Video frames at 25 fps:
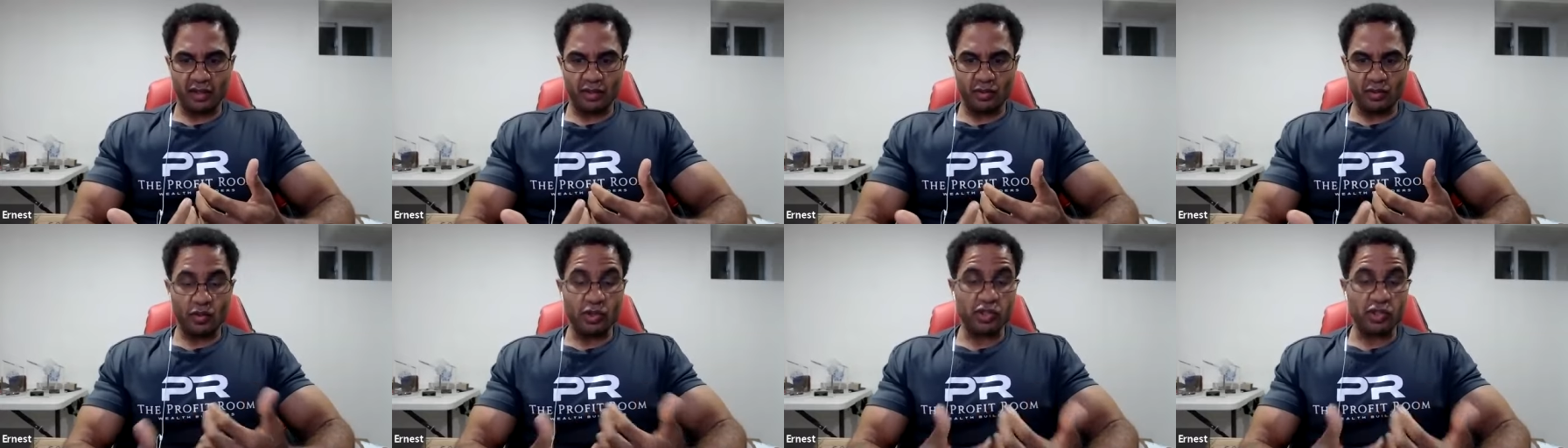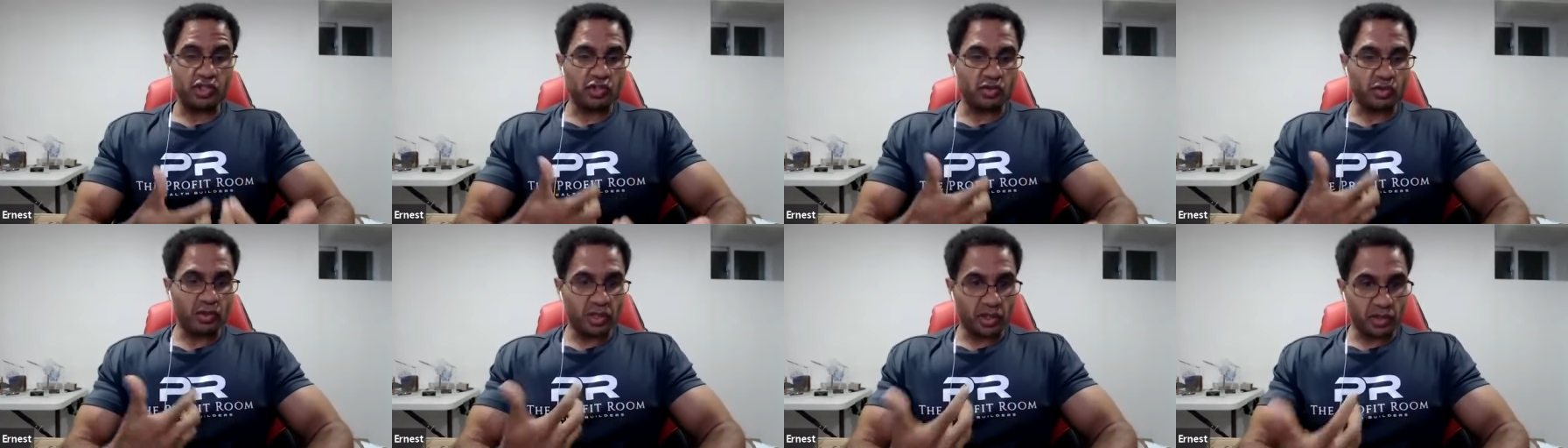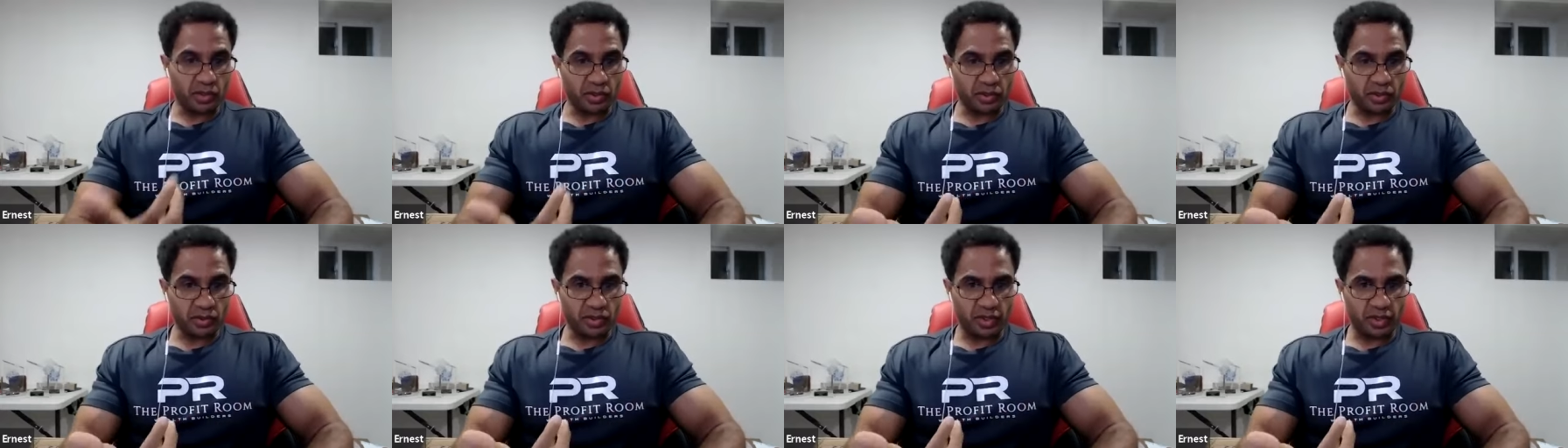what you
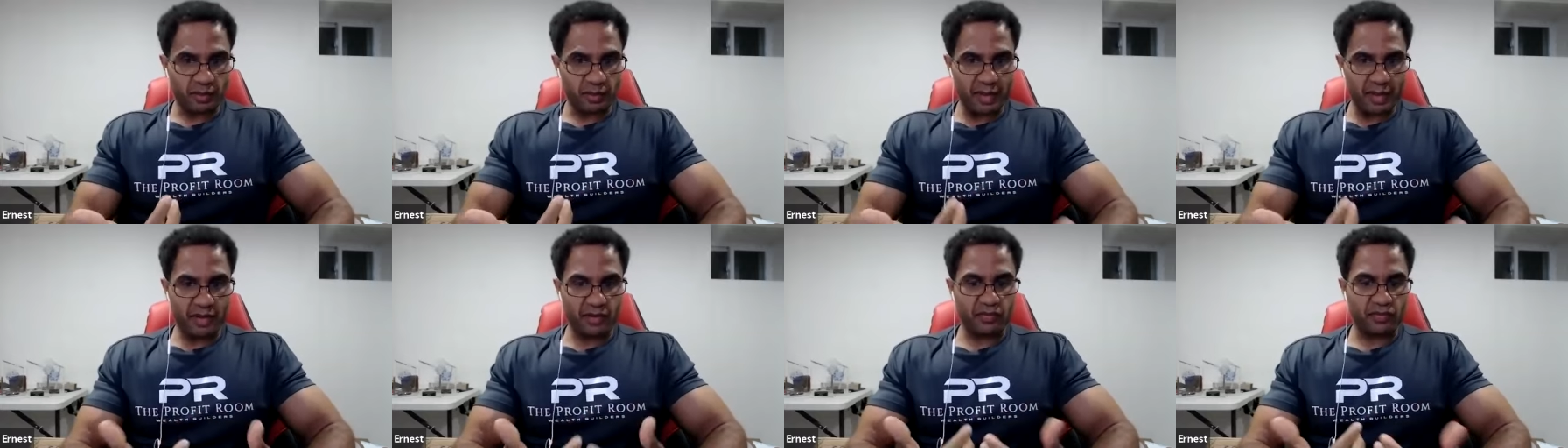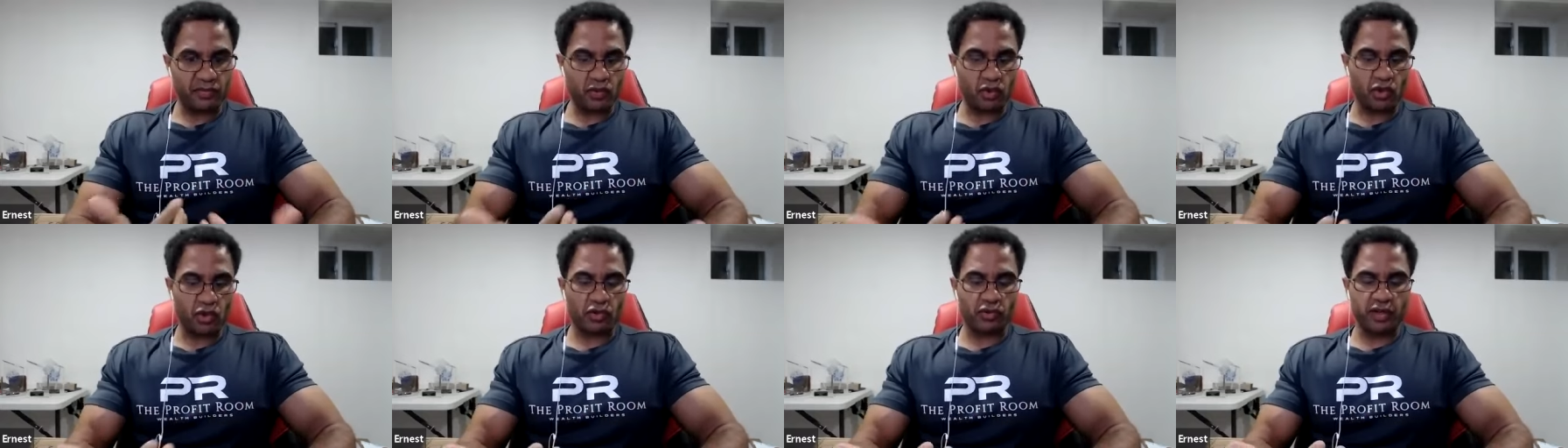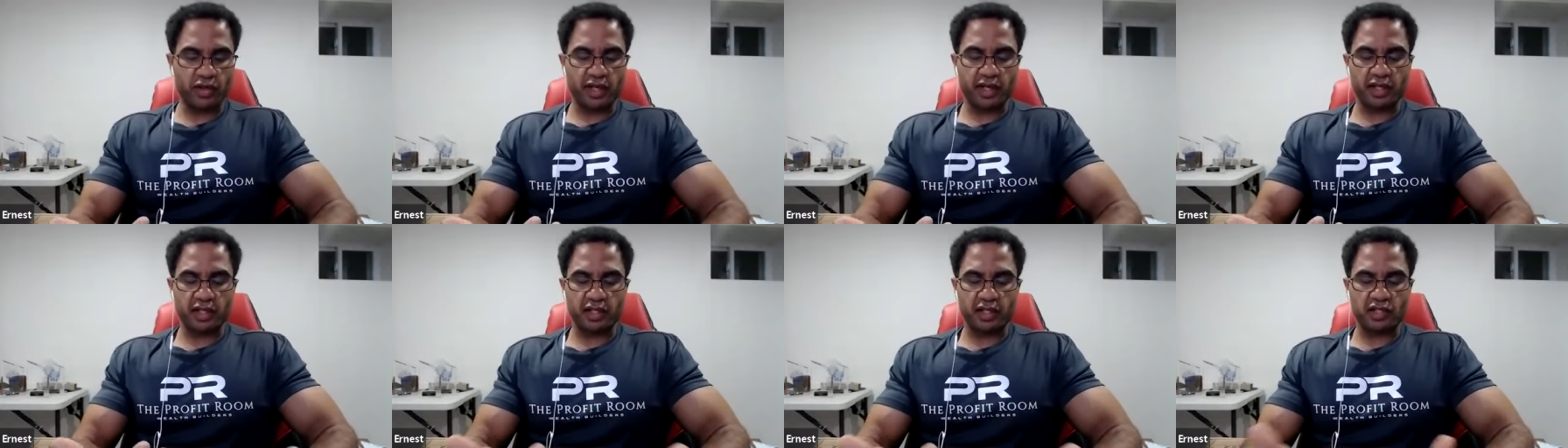learned about
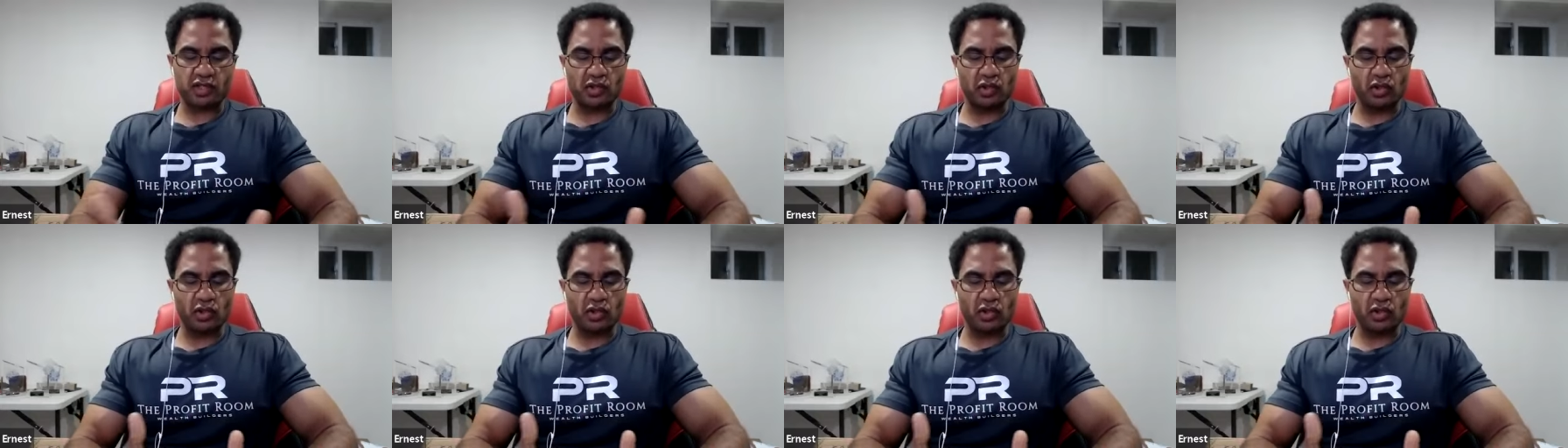Forex,